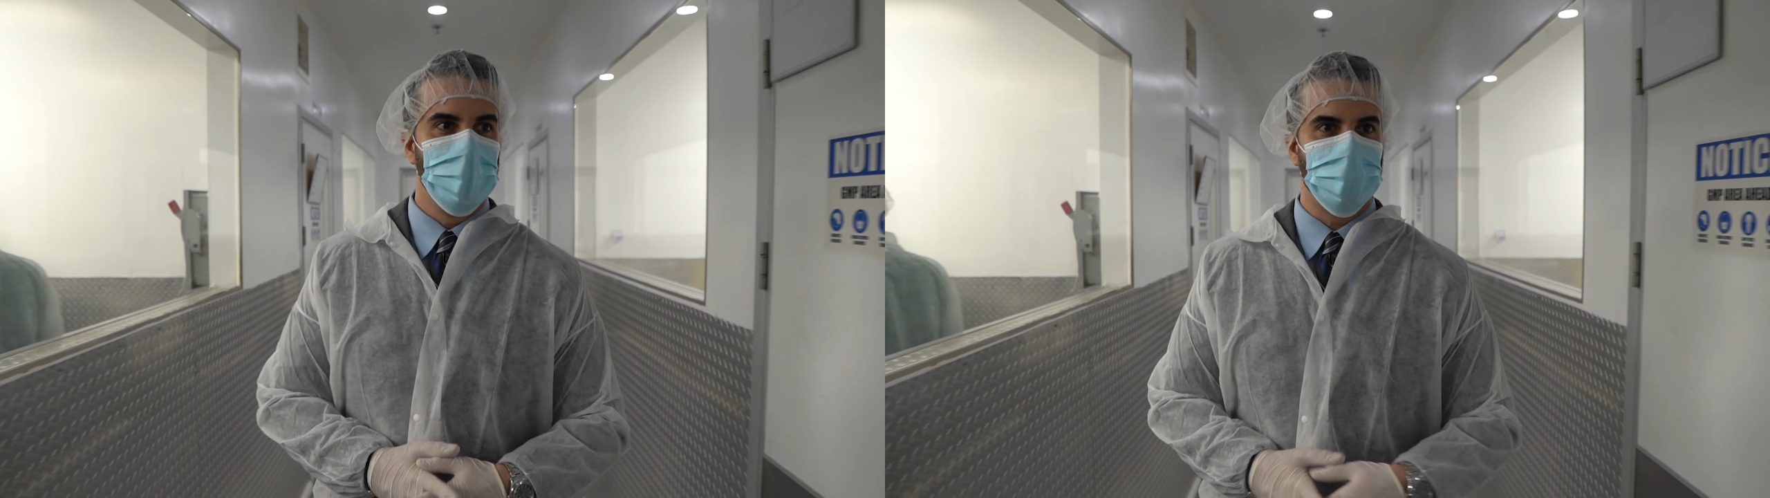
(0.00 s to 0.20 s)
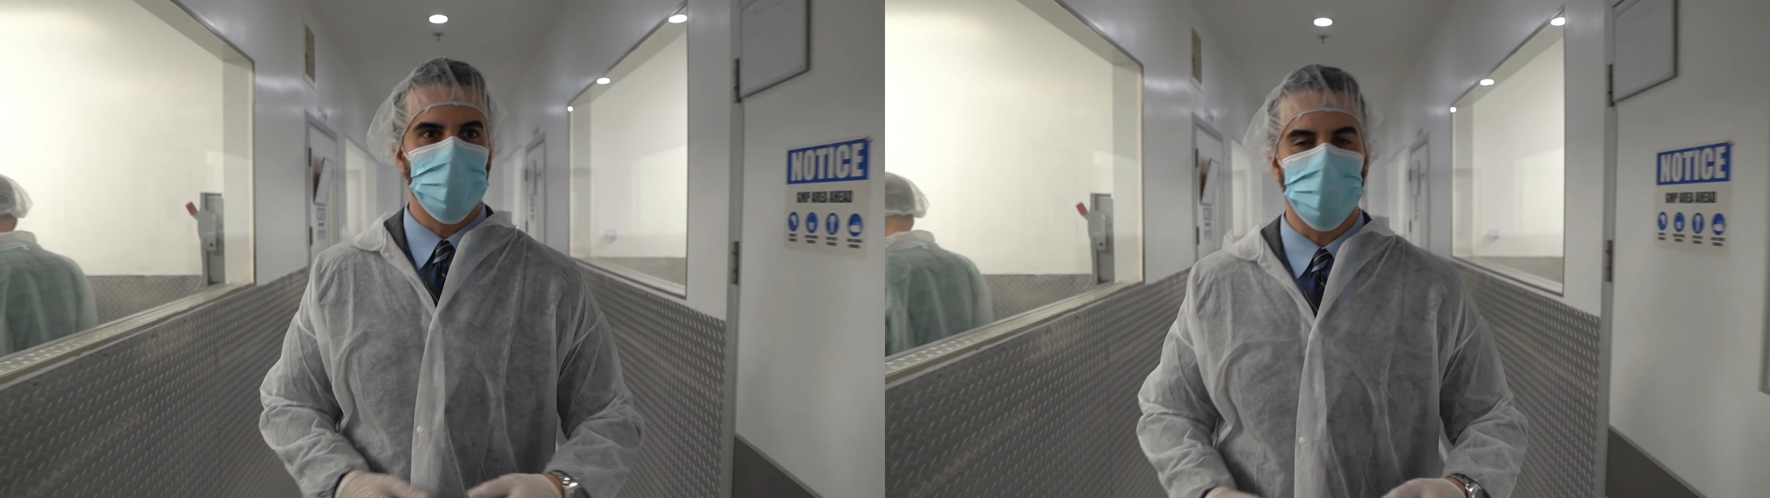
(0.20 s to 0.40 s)

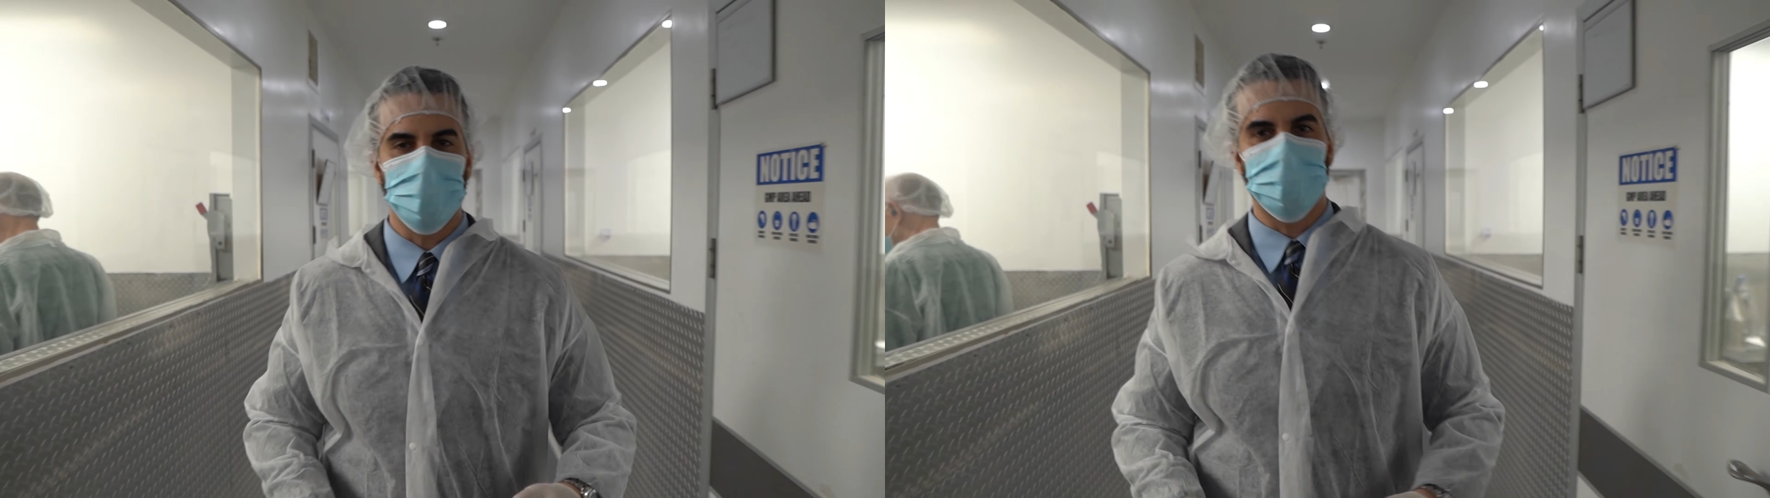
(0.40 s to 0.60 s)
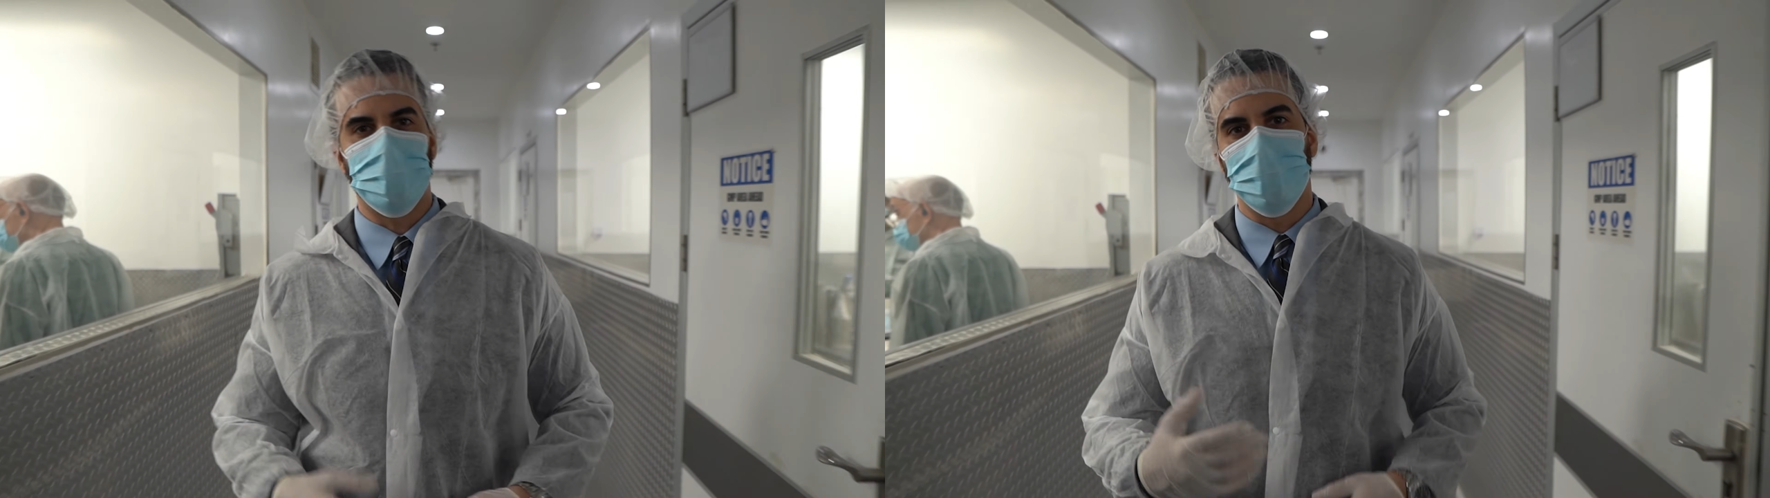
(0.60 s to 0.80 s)
so you
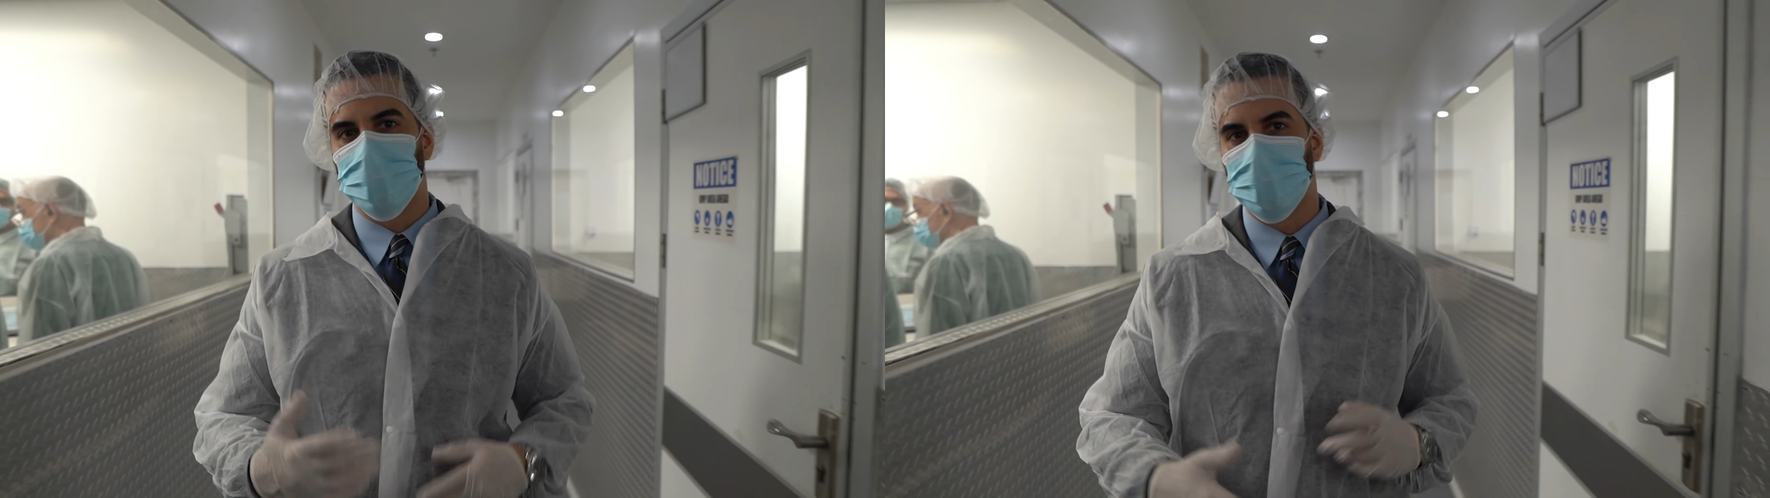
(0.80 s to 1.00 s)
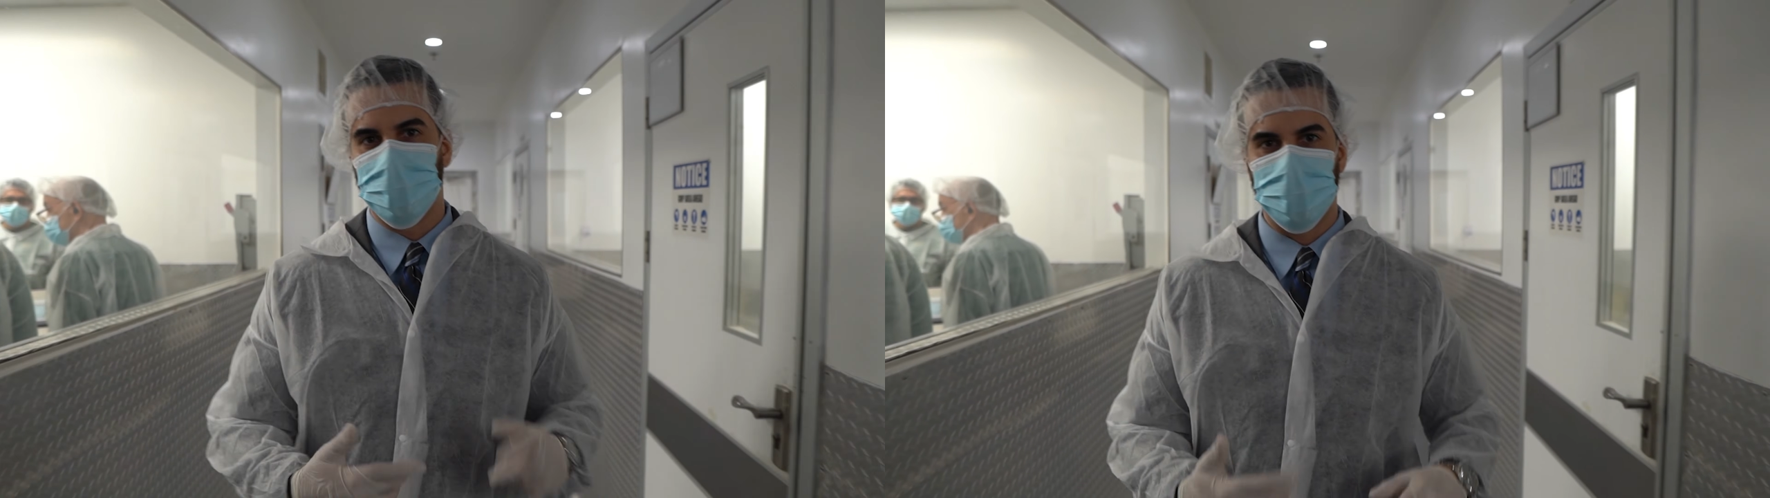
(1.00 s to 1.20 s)
can see it
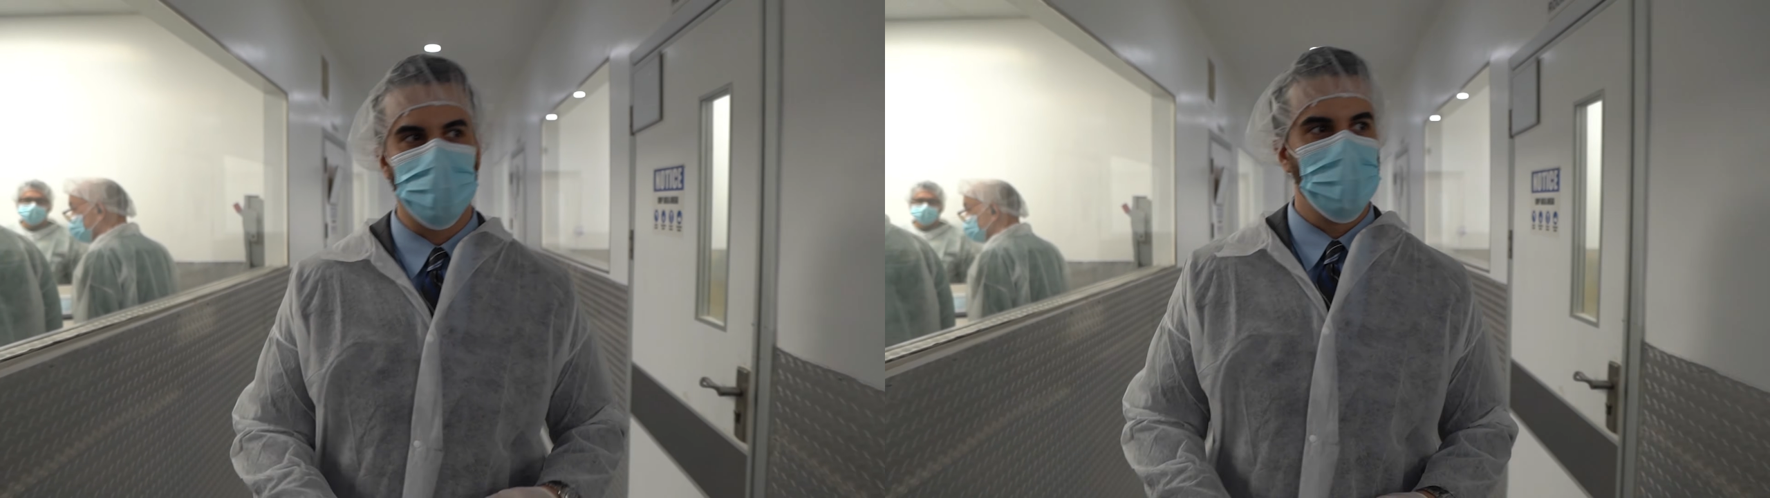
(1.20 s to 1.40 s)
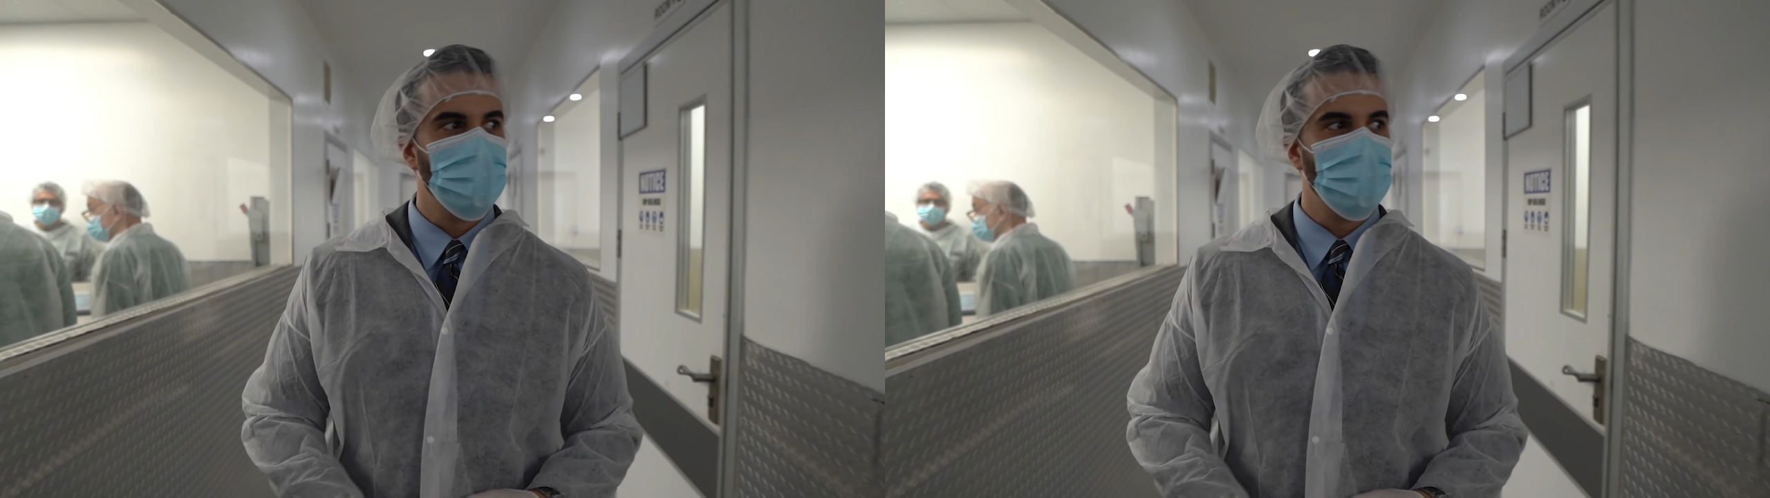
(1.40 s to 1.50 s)
running